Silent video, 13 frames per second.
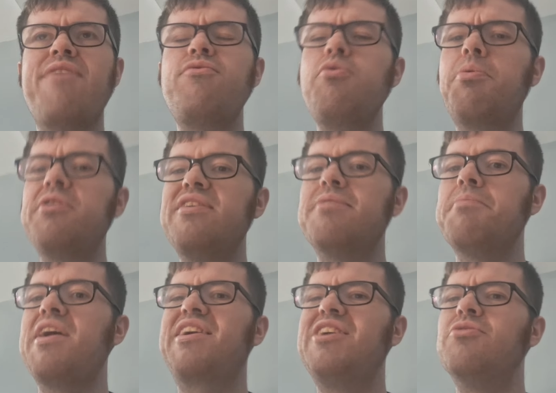Everybody's
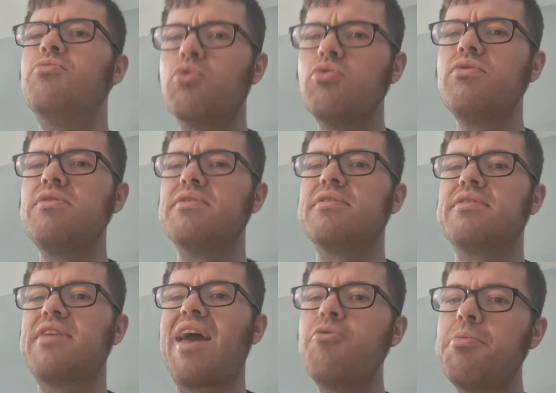making
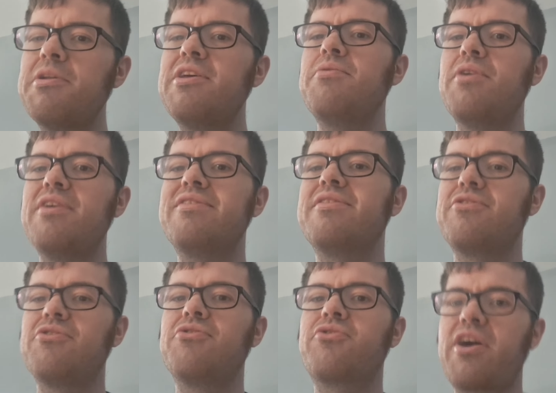runs. Everybody is
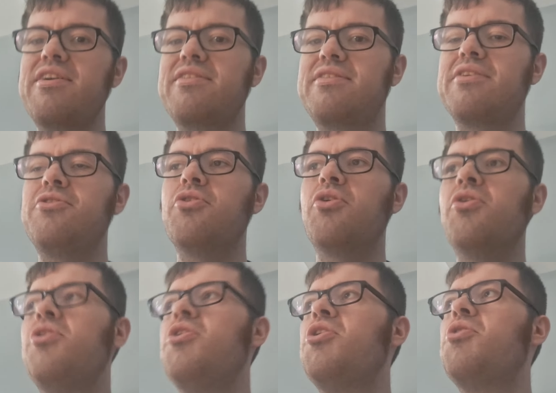trying to,